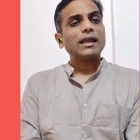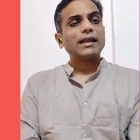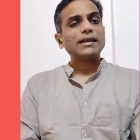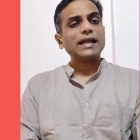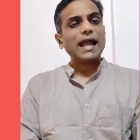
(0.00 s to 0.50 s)

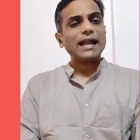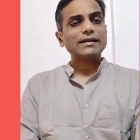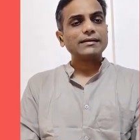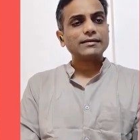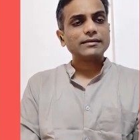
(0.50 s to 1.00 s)
right?
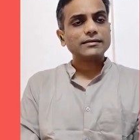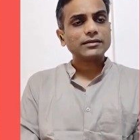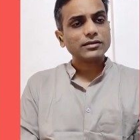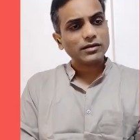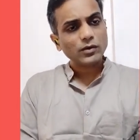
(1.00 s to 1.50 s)
And
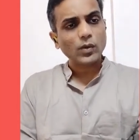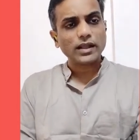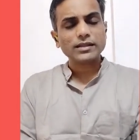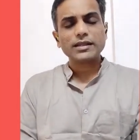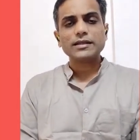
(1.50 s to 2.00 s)
the third
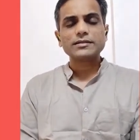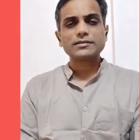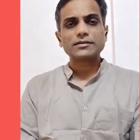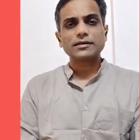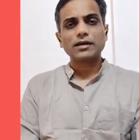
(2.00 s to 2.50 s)
one
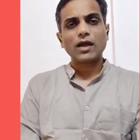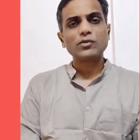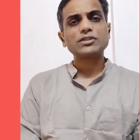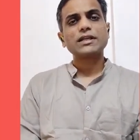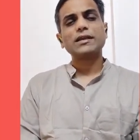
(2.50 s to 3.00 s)
is I
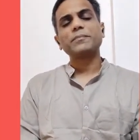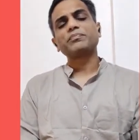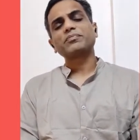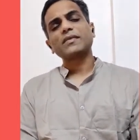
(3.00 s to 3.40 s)
would say